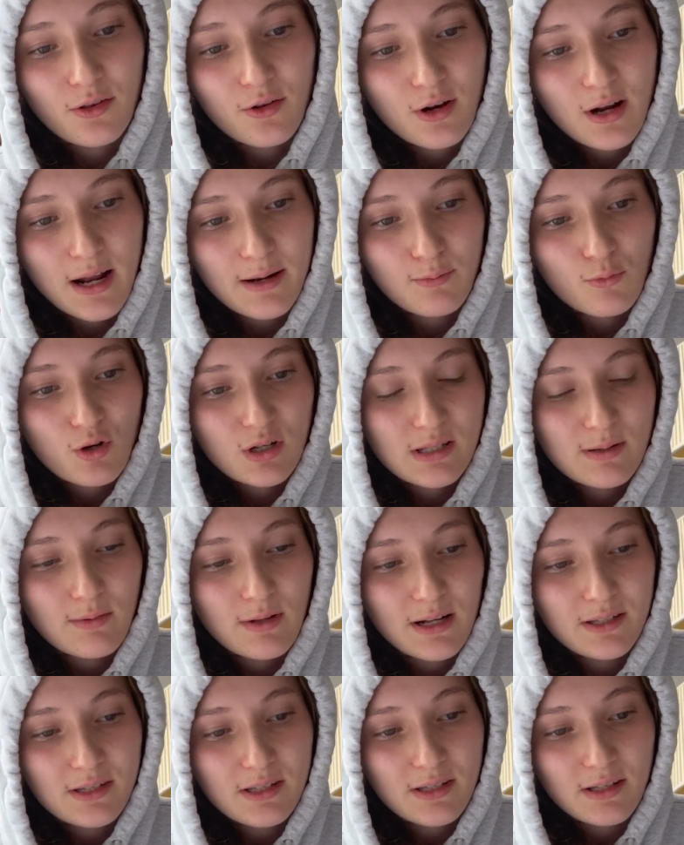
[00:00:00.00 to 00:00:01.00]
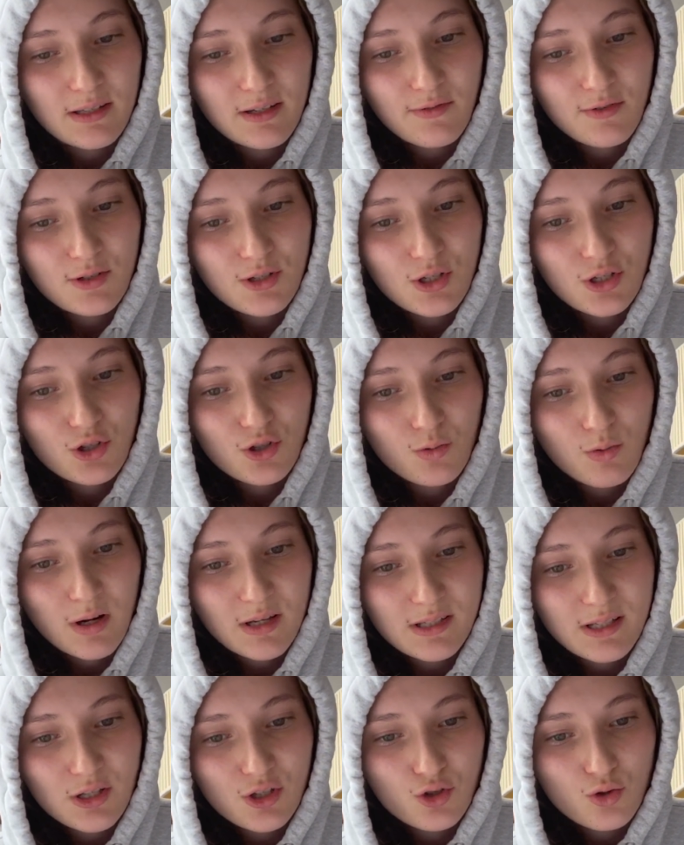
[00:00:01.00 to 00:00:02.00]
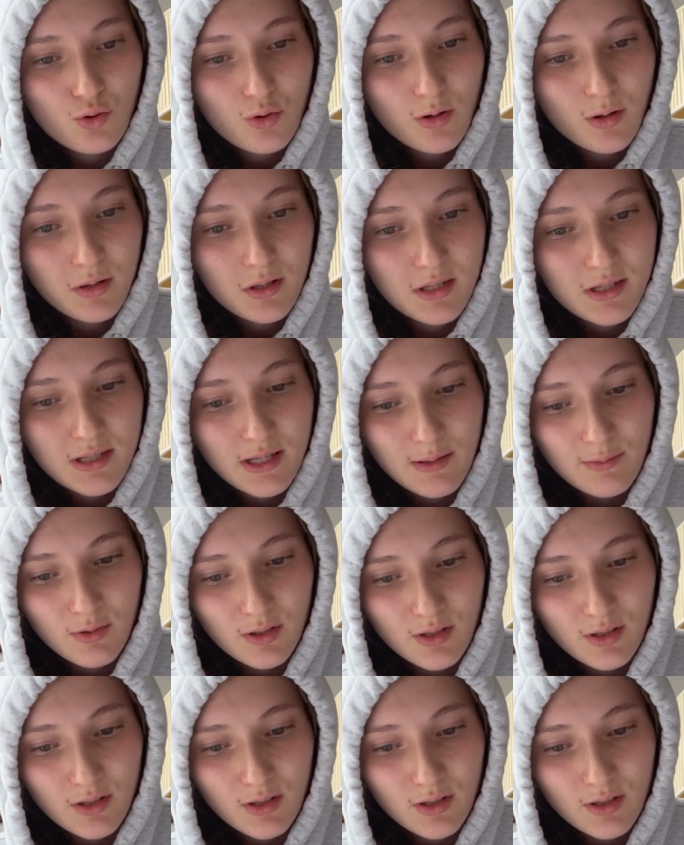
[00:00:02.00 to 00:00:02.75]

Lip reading: III had more similarities and differences. To what extent do you agree with this statement?